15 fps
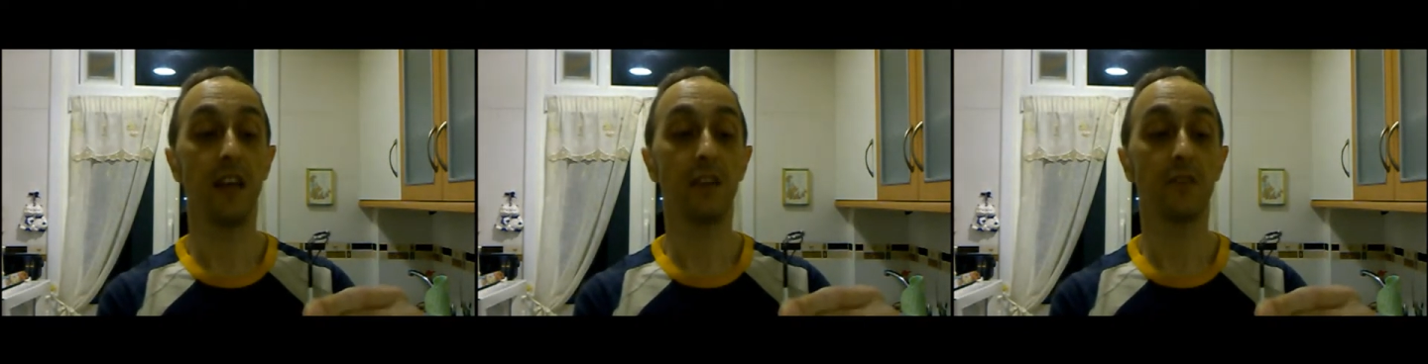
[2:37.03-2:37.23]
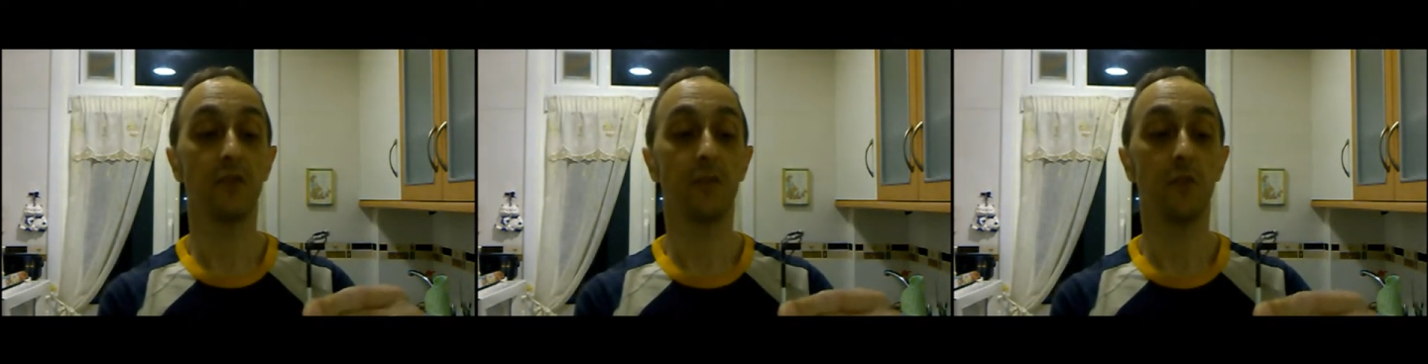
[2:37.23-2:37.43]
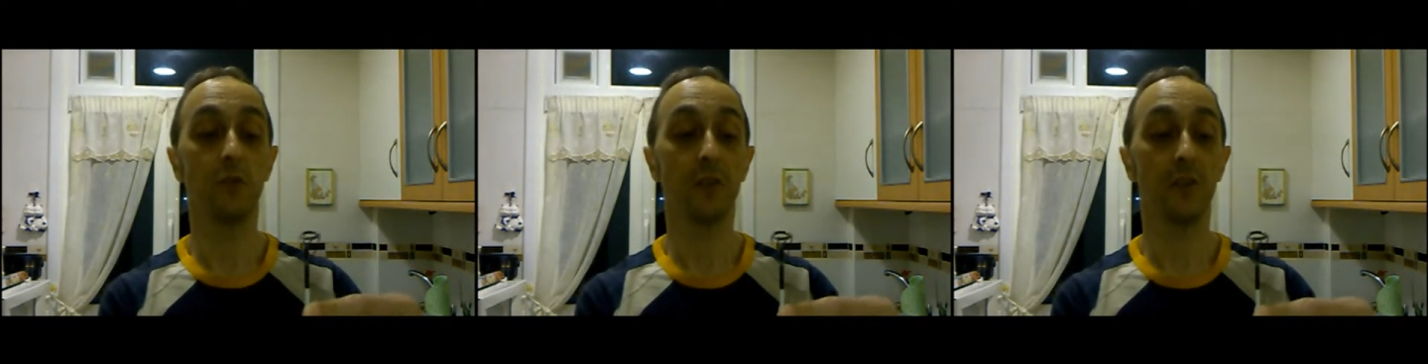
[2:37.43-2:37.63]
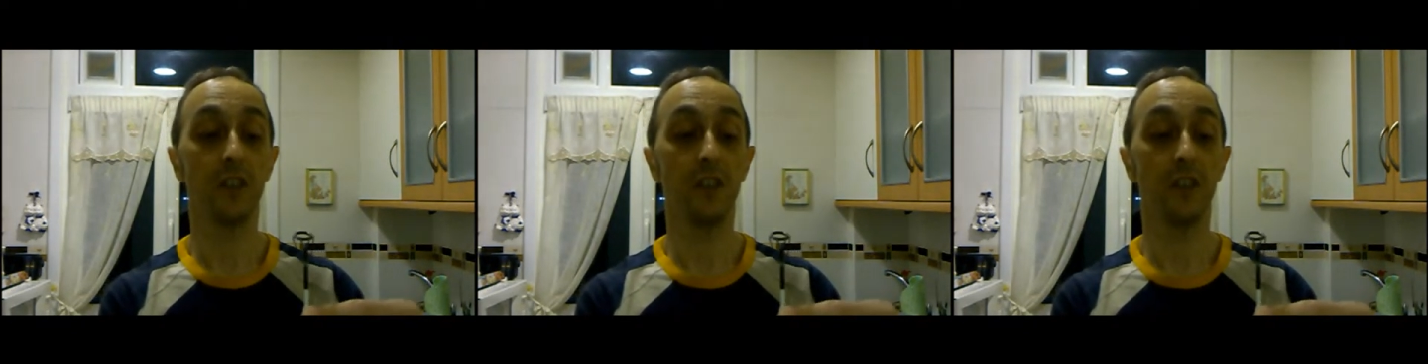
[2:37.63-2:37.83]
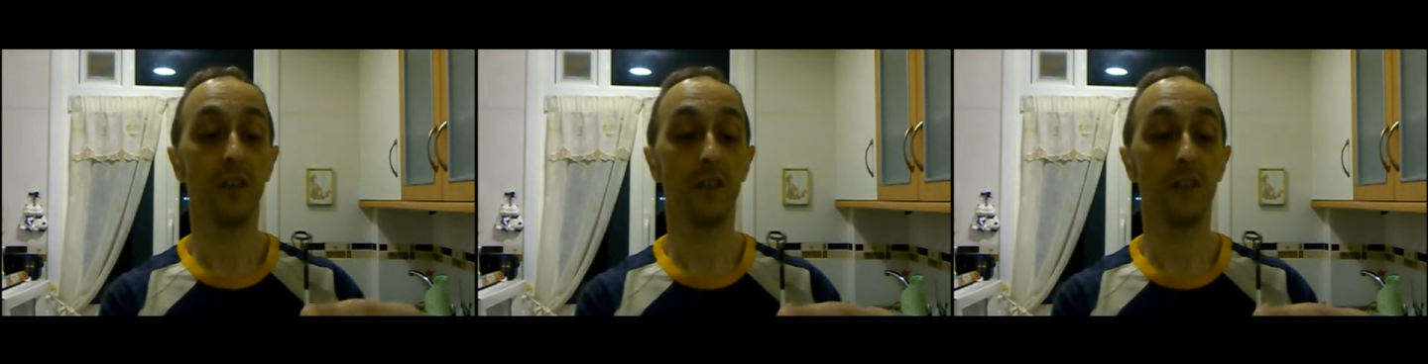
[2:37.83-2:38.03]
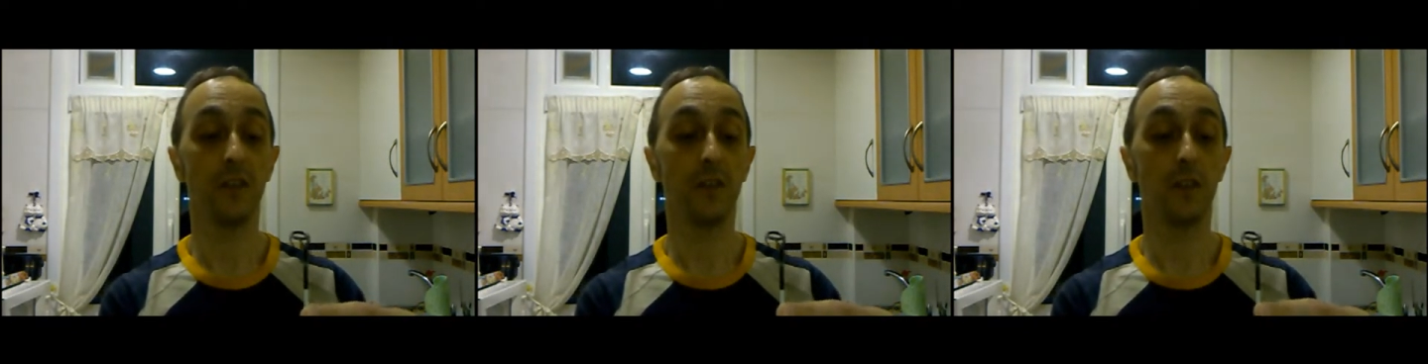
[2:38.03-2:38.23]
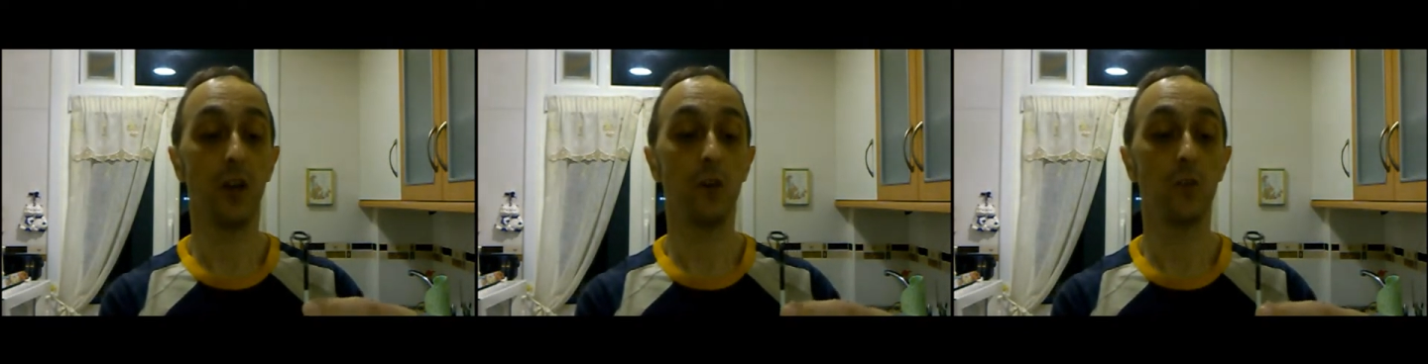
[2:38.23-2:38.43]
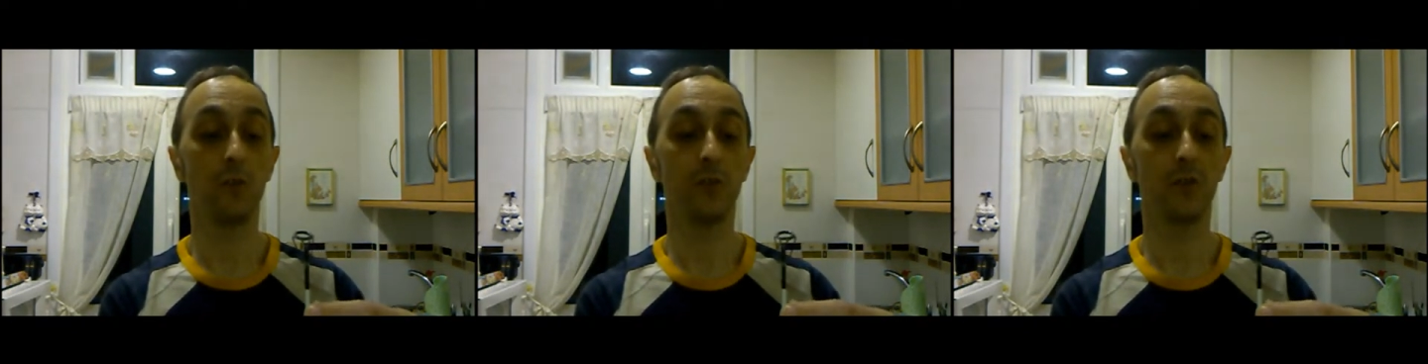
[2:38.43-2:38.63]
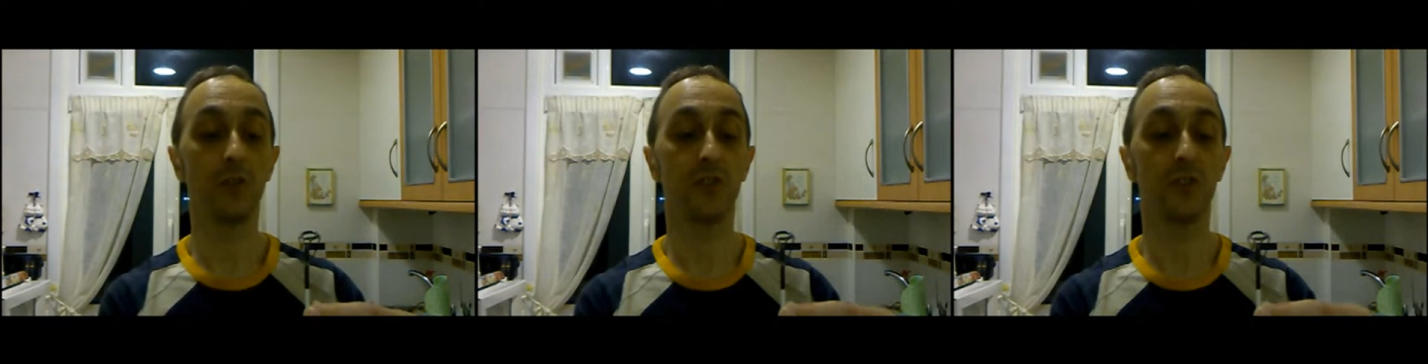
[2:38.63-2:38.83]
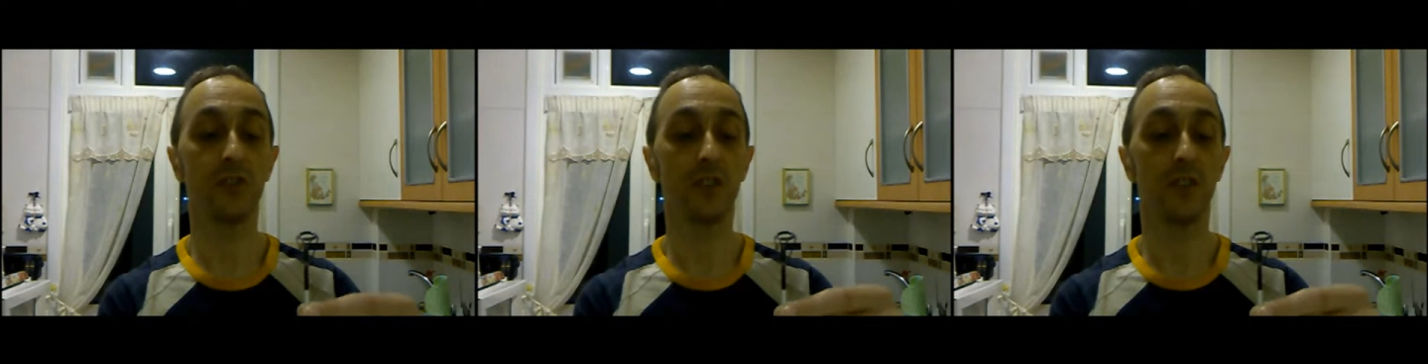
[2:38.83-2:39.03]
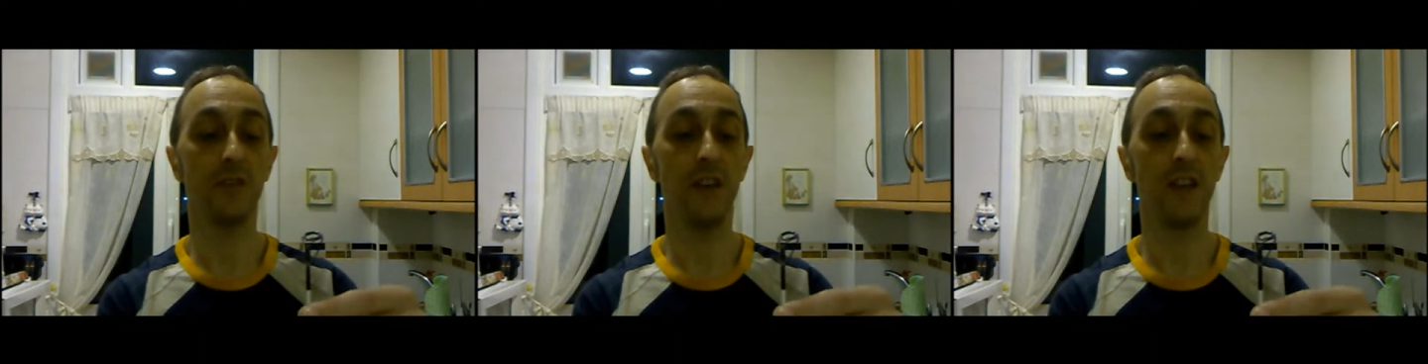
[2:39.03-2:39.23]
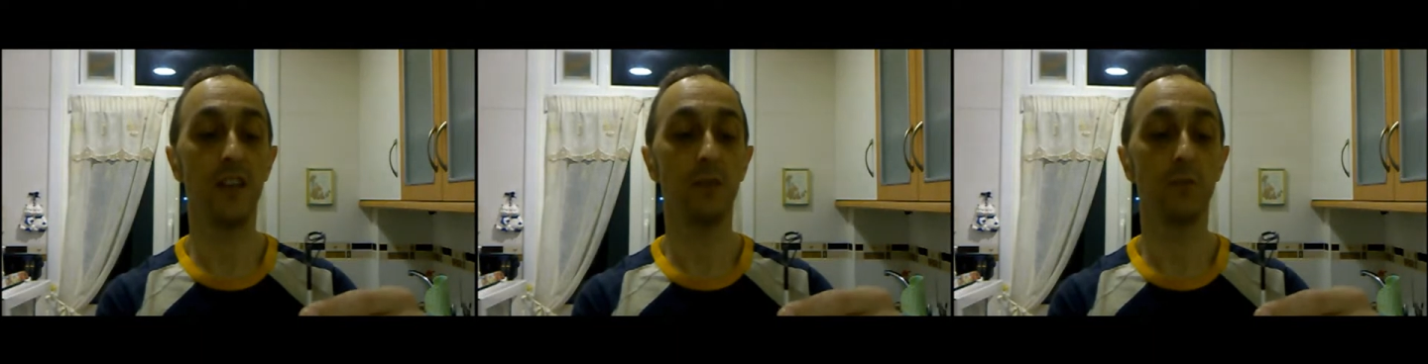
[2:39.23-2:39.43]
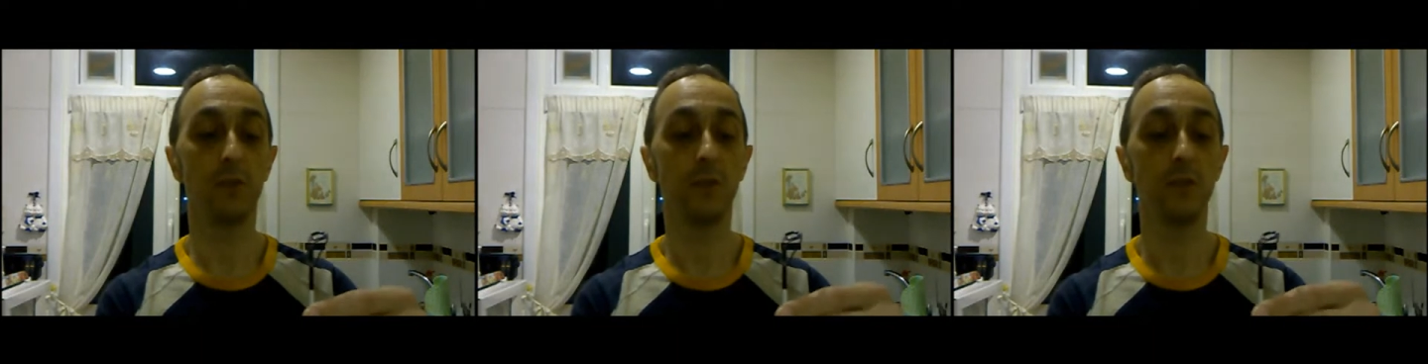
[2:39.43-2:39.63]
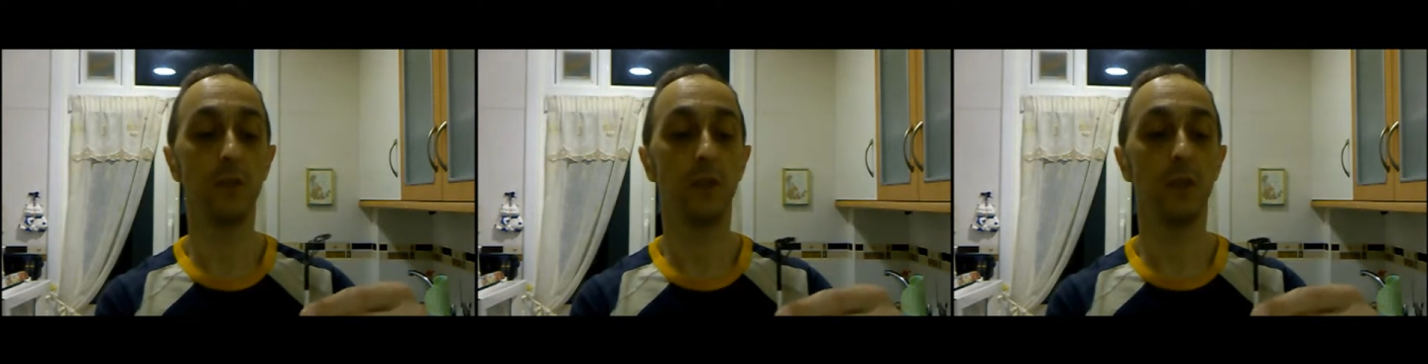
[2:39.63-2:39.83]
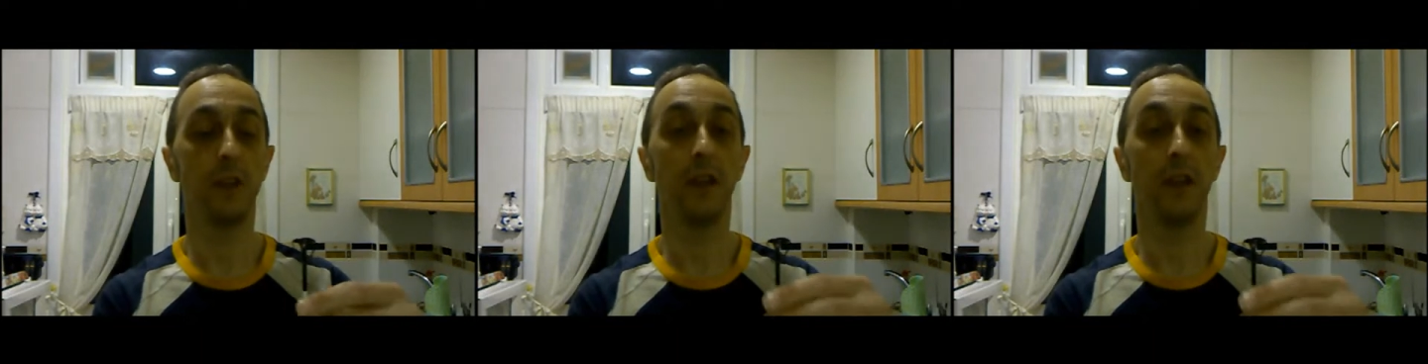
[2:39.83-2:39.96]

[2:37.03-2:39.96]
out of all the holders available,